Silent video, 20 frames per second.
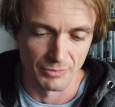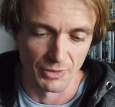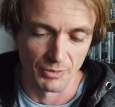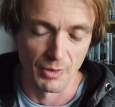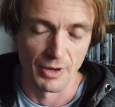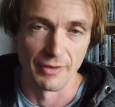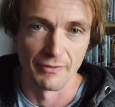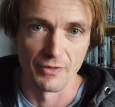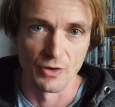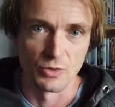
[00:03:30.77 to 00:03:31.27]

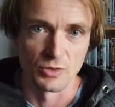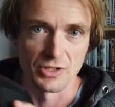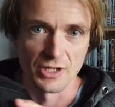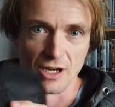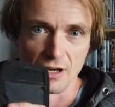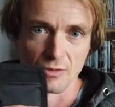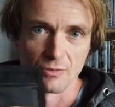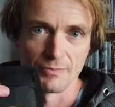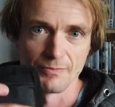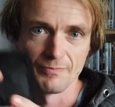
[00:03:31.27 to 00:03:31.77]
But when it folds
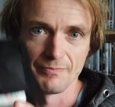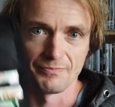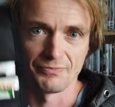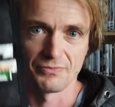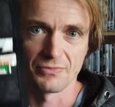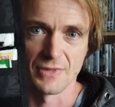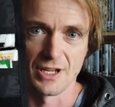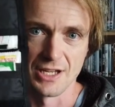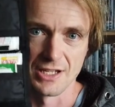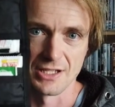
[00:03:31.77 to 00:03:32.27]
out,
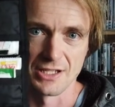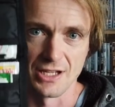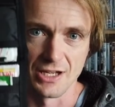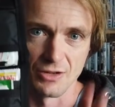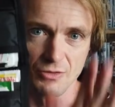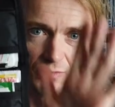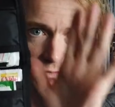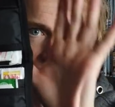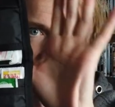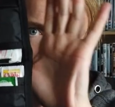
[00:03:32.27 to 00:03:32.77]
it's
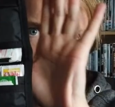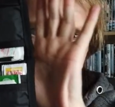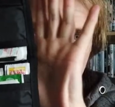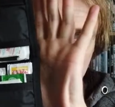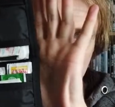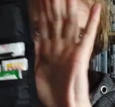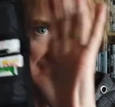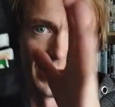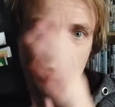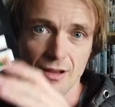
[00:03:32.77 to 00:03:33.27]
still
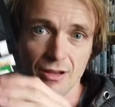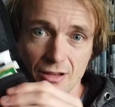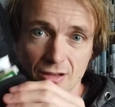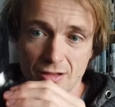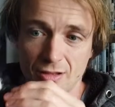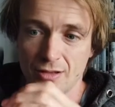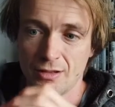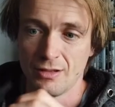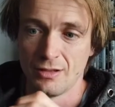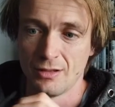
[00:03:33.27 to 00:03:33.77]
tiny.
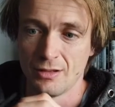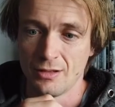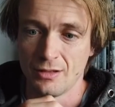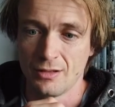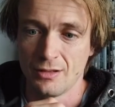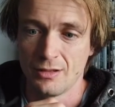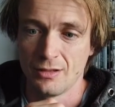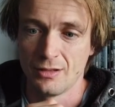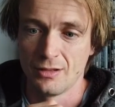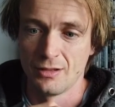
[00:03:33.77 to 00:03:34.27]

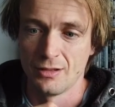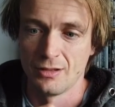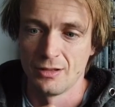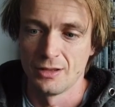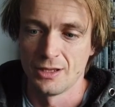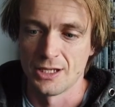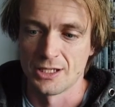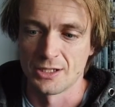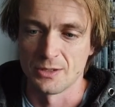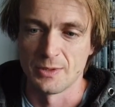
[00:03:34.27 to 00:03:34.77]

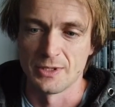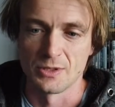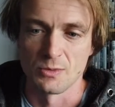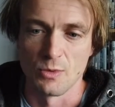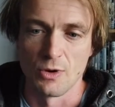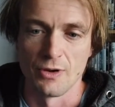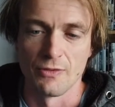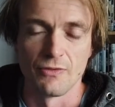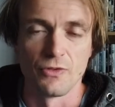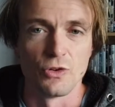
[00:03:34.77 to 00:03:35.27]
That's the
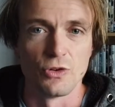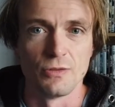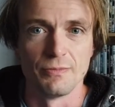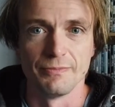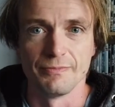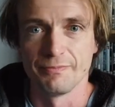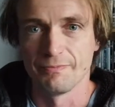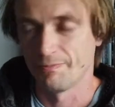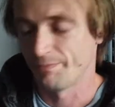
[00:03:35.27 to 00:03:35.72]
reason why I thought.